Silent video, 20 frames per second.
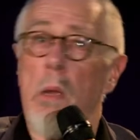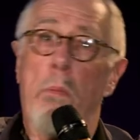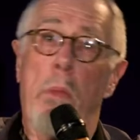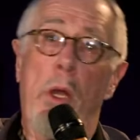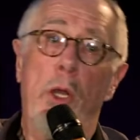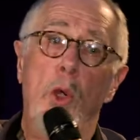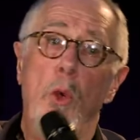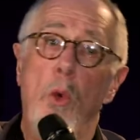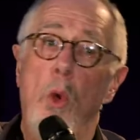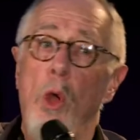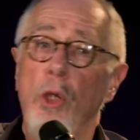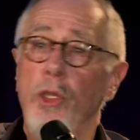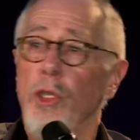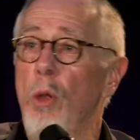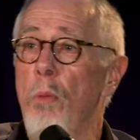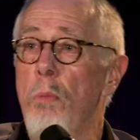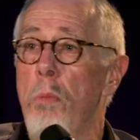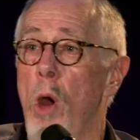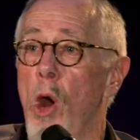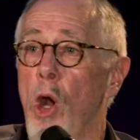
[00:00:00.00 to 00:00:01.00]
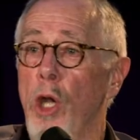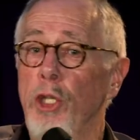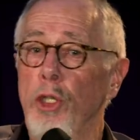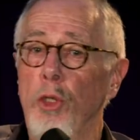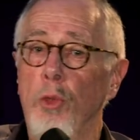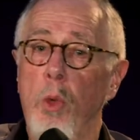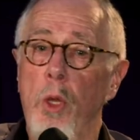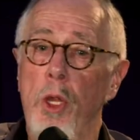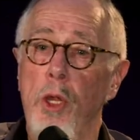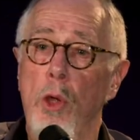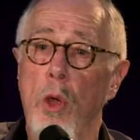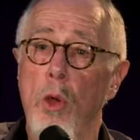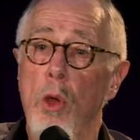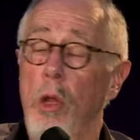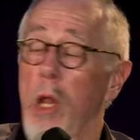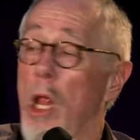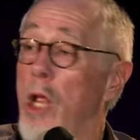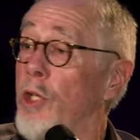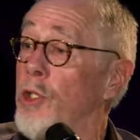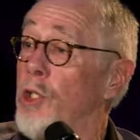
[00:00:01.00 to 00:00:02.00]
but who also marched with the Ku
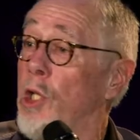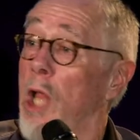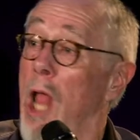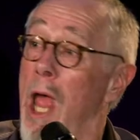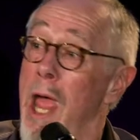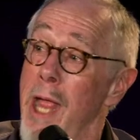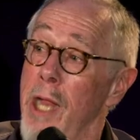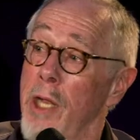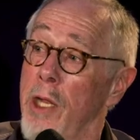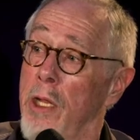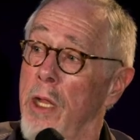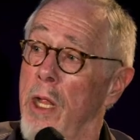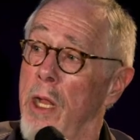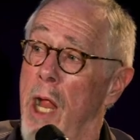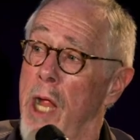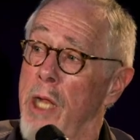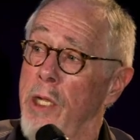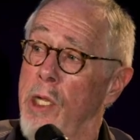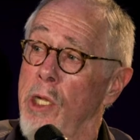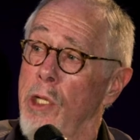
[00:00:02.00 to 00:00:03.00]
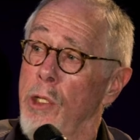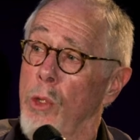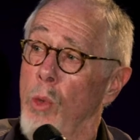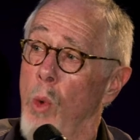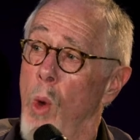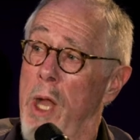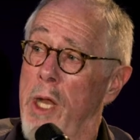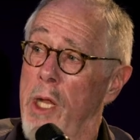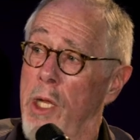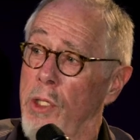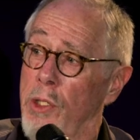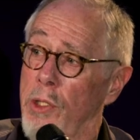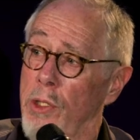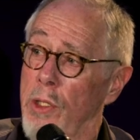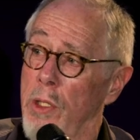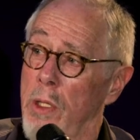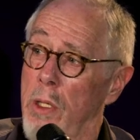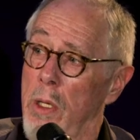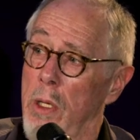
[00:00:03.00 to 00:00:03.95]
Klux Klan in the 1920s.